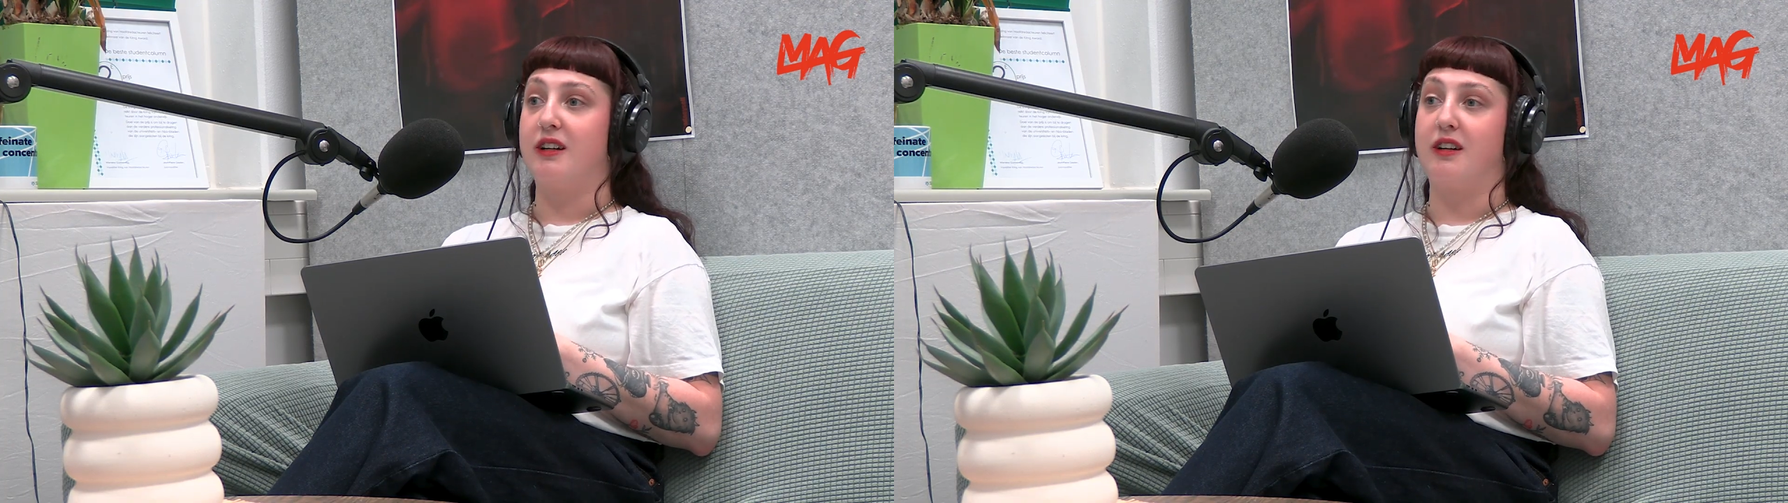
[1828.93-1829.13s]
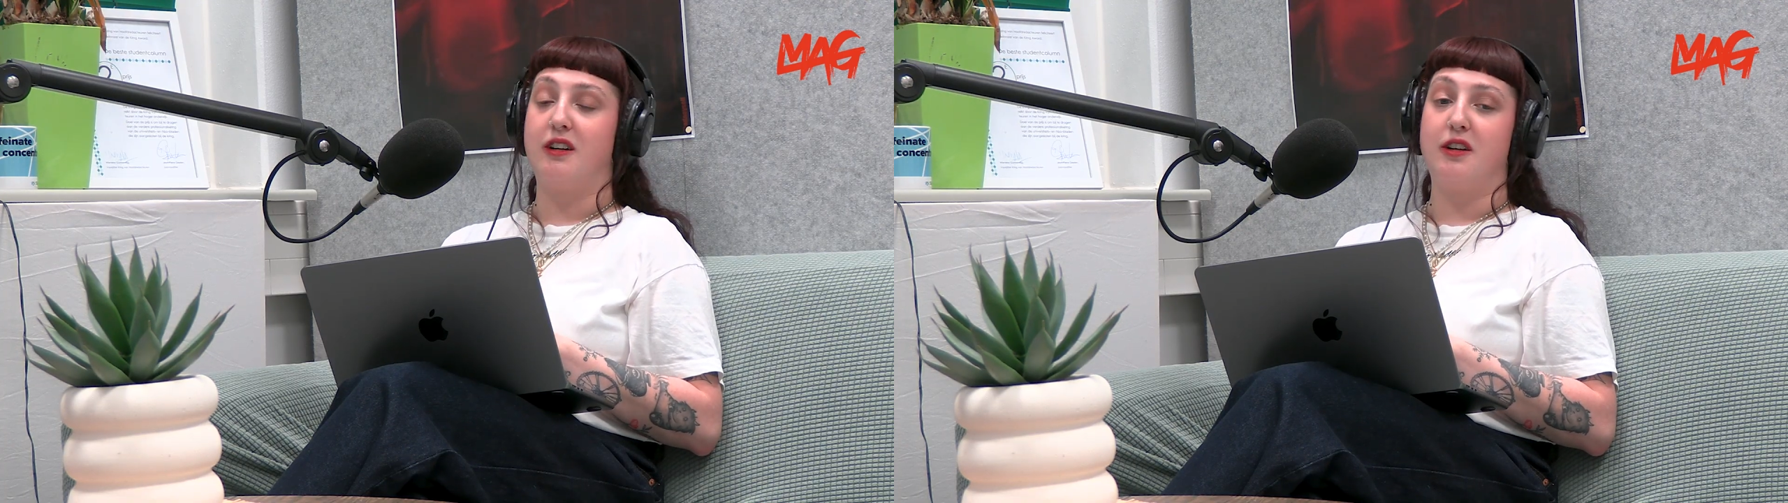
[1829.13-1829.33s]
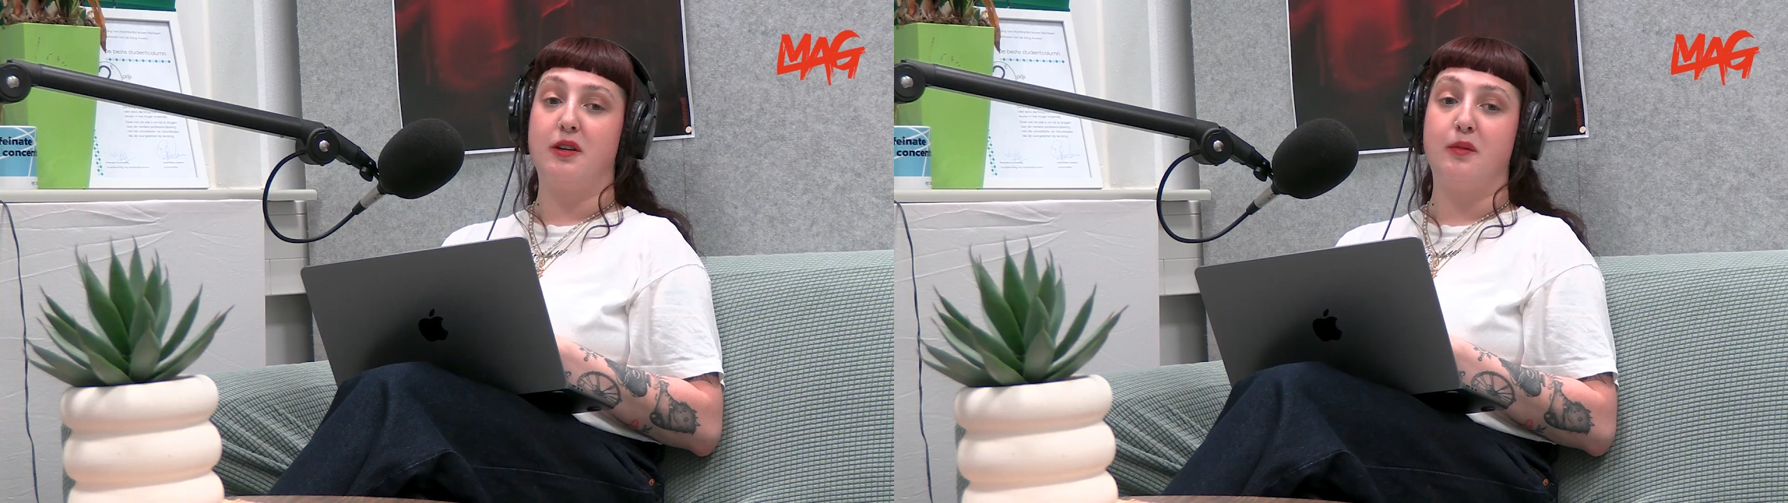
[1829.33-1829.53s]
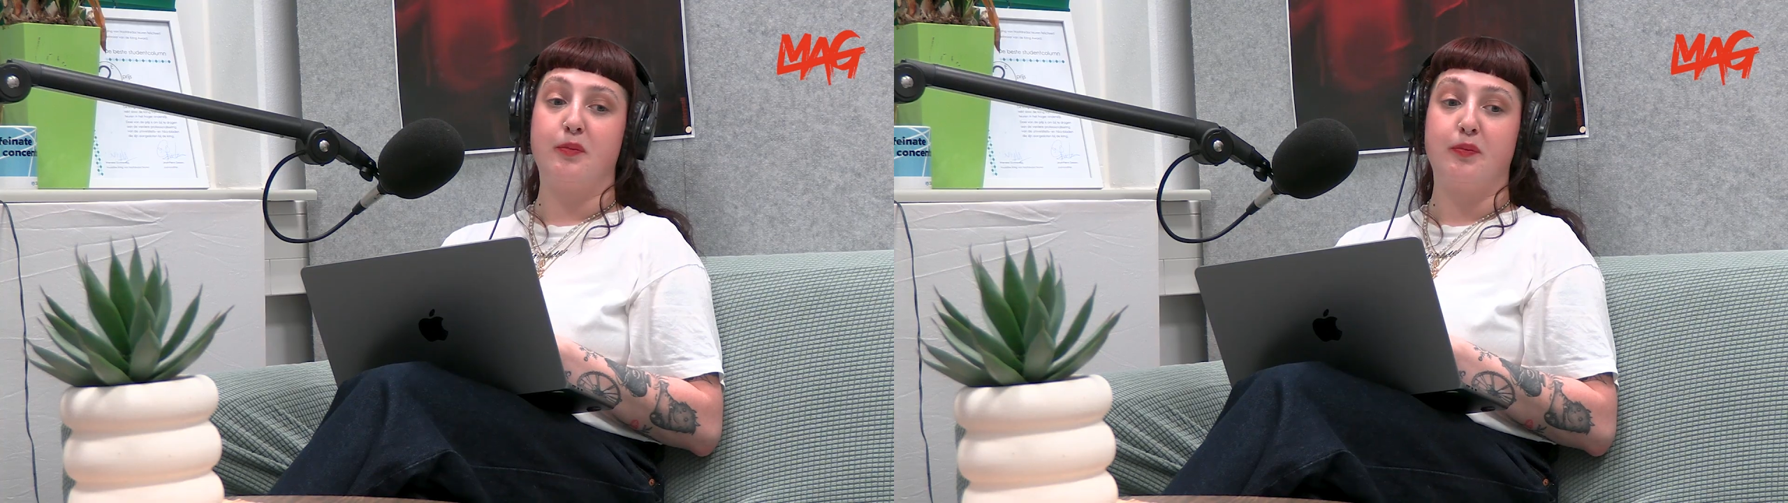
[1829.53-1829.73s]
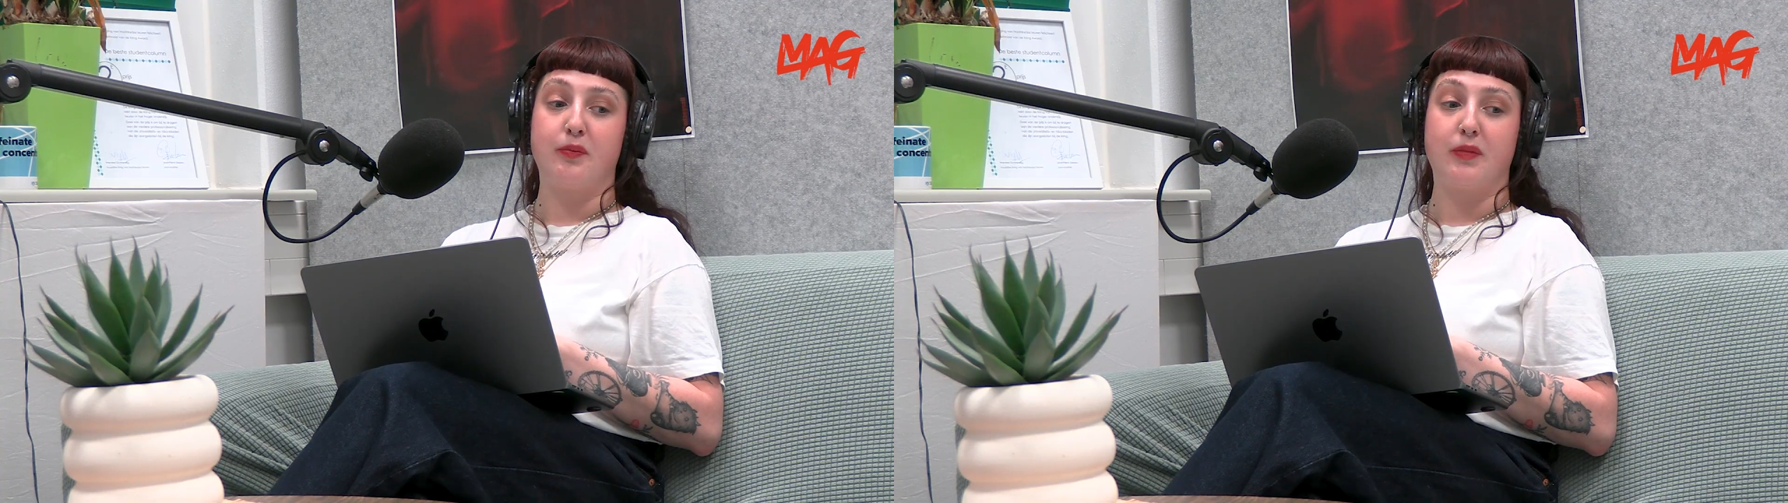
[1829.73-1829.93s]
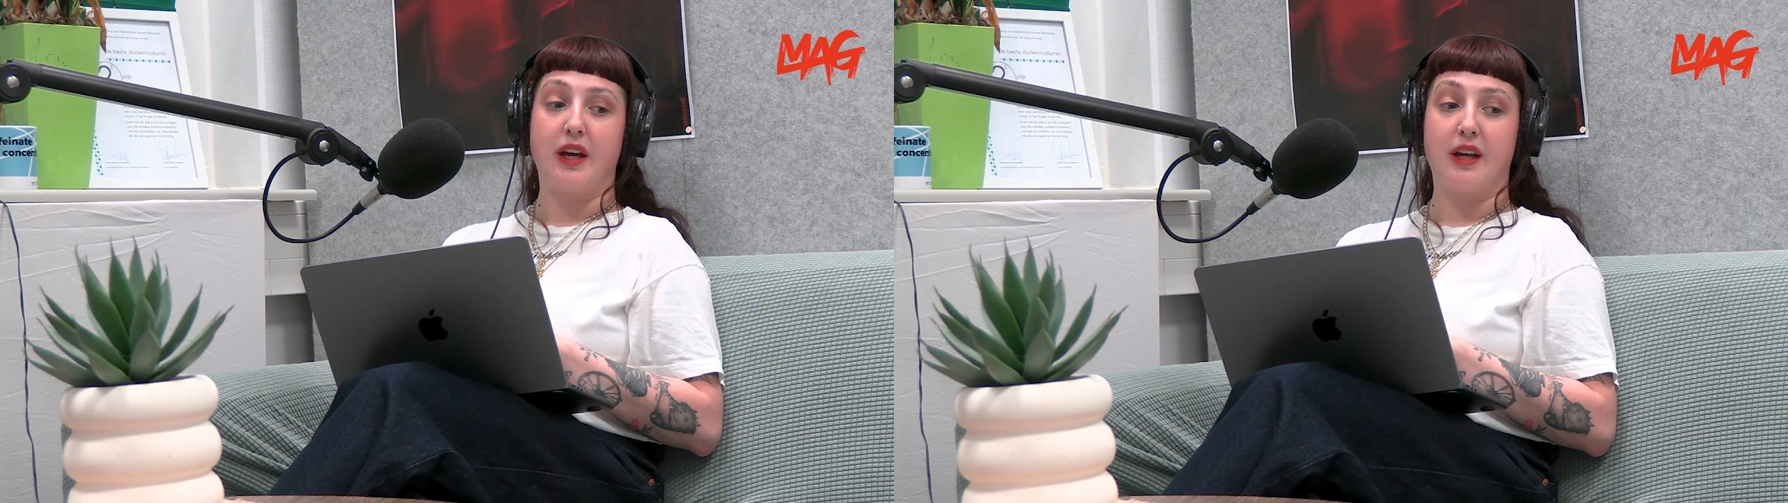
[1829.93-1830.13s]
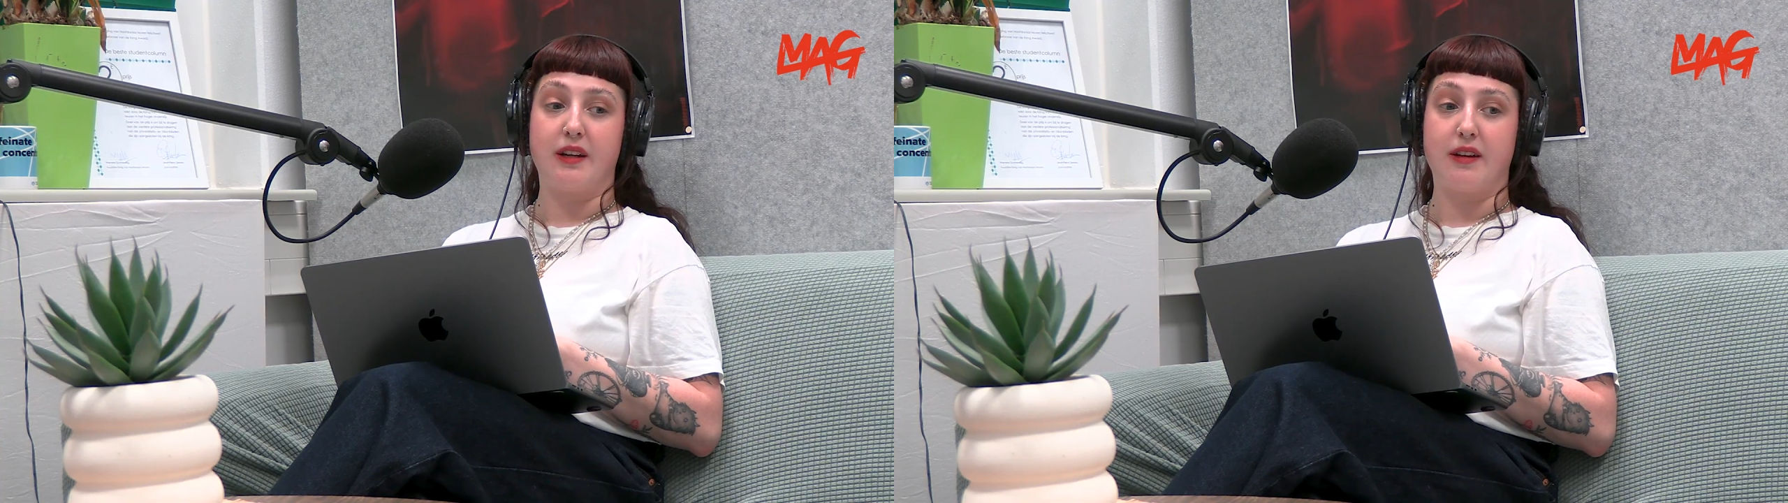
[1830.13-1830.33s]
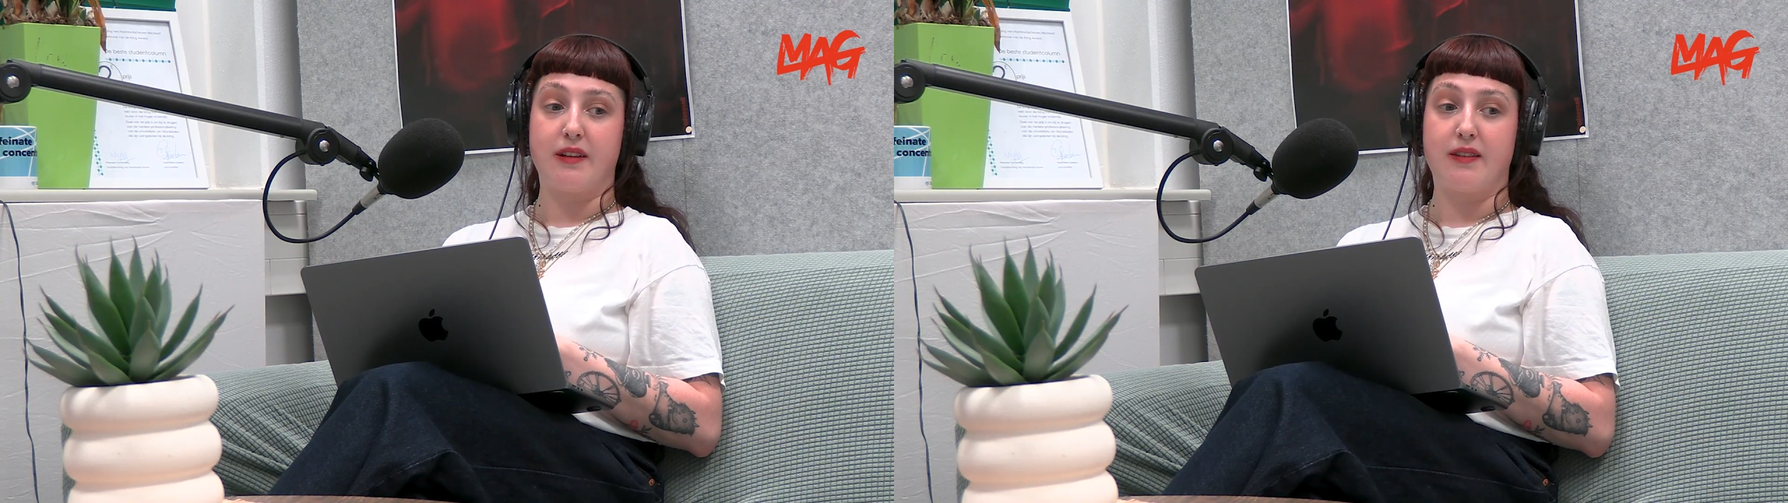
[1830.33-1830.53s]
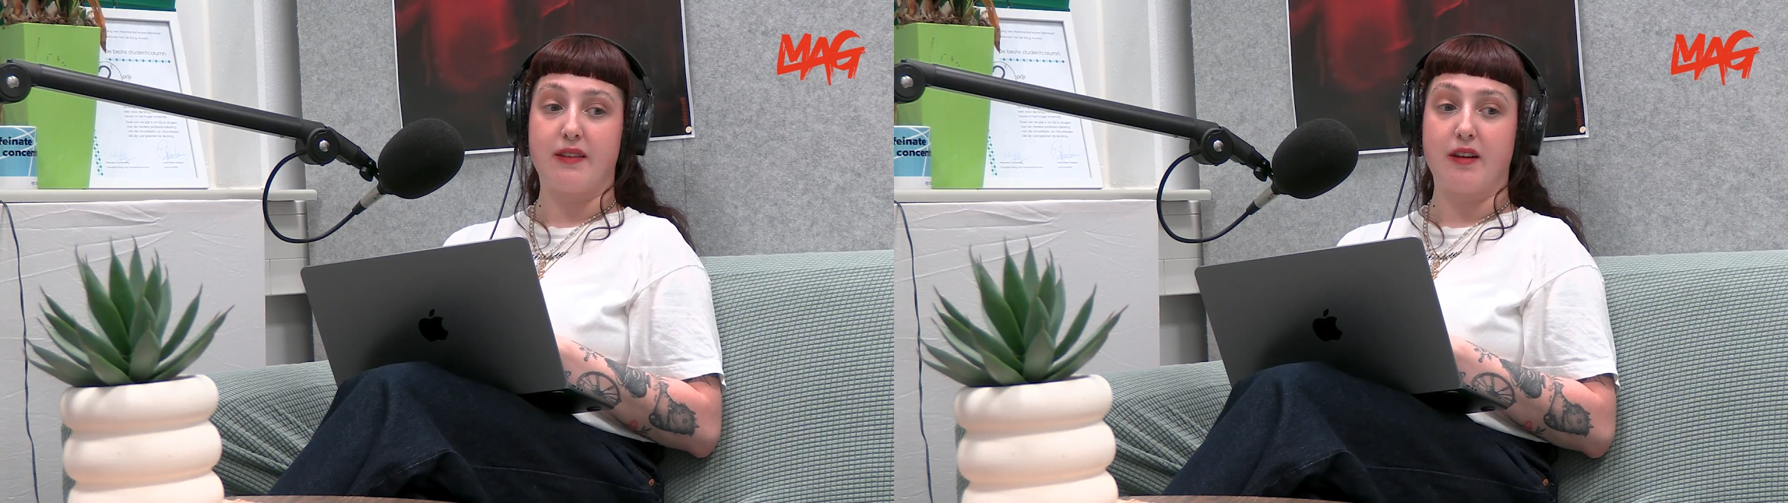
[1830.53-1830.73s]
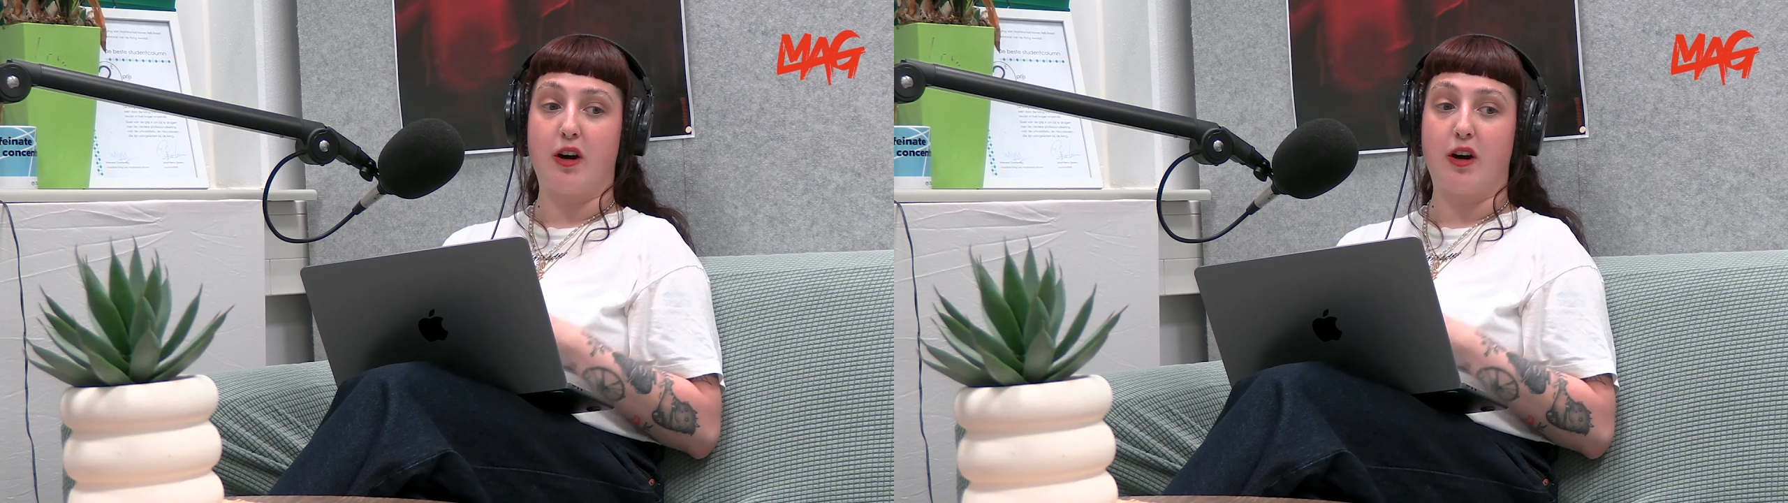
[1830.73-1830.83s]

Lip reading: And it's